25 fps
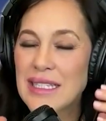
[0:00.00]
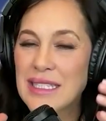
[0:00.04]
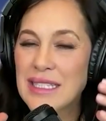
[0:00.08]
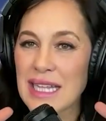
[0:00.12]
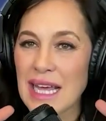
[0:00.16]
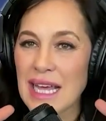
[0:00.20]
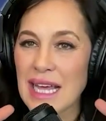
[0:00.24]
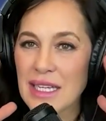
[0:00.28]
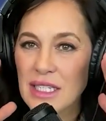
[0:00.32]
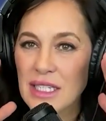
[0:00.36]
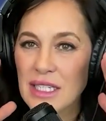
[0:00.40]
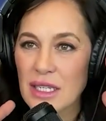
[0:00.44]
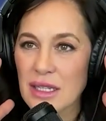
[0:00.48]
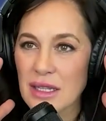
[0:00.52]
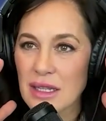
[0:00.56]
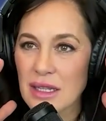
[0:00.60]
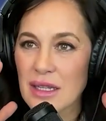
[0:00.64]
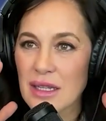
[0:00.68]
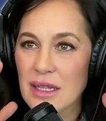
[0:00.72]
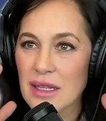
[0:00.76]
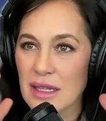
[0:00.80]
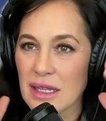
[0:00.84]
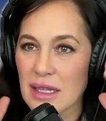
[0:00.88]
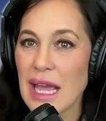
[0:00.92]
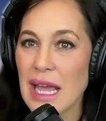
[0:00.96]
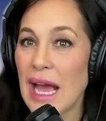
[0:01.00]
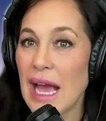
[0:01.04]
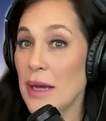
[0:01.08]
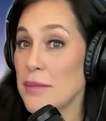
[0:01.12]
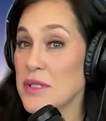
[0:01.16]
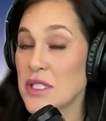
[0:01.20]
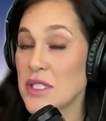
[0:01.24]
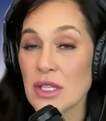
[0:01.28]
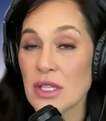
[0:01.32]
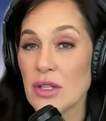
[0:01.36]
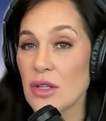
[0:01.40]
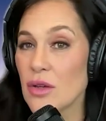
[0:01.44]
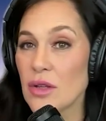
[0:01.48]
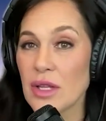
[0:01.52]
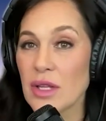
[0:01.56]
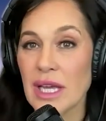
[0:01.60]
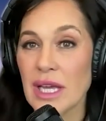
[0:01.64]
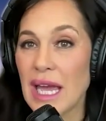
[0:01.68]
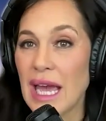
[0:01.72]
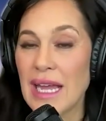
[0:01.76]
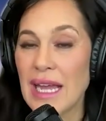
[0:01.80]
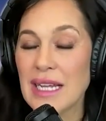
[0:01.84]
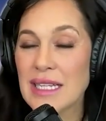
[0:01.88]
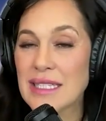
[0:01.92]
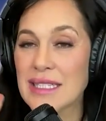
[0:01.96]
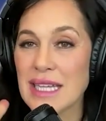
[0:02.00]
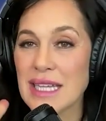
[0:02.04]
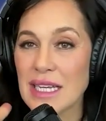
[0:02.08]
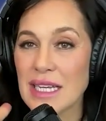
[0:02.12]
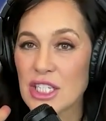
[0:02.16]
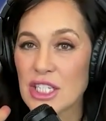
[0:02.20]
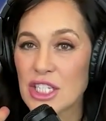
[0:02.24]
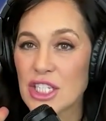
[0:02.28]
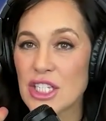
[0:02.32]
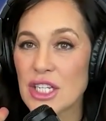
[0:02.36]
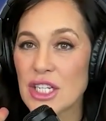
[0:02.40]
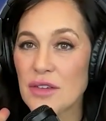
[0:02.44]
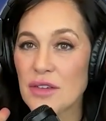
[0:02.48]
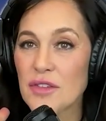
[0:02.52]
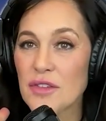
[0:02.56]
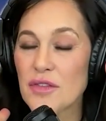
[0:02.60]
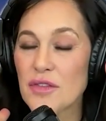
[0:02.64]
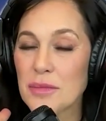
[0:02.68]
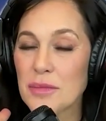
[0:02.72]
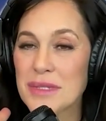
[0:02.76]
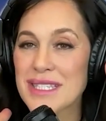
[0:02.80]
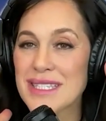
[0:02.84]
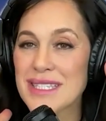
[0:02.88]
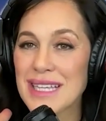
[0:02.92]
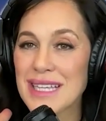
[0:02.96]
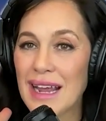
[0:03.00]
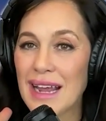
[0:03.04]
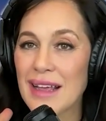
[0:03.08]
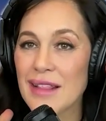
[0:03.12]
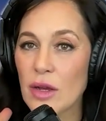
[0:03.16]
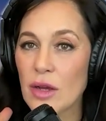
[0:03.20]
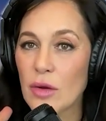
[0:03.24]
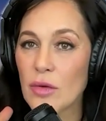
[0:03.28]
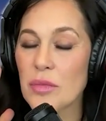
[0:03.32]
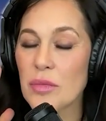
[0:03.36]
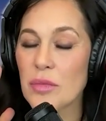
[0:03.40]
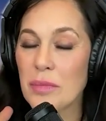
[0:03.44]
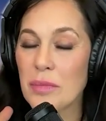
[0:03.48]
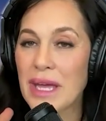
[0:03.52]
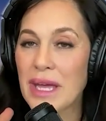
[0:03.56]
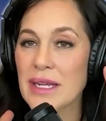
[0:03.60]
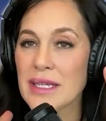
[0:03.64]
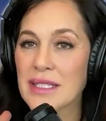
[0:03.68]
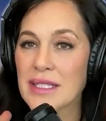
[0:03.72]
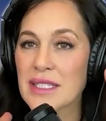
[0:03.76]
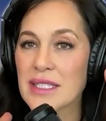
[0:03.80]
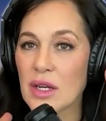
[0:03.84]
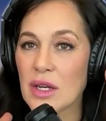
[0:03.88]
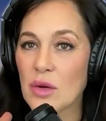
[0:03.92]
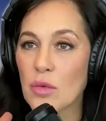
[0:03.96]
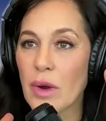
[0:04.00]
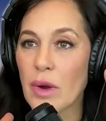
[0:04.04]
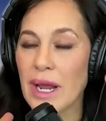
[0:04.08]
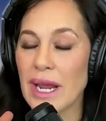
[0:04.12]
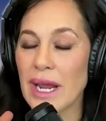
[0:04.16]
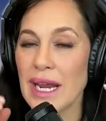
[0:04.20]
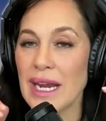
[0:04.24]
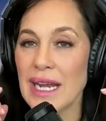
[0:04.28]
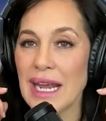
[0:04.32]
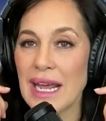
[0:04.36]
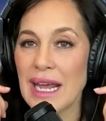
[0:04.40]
that. Absolutely. And it's that shift from siloed medicine, right?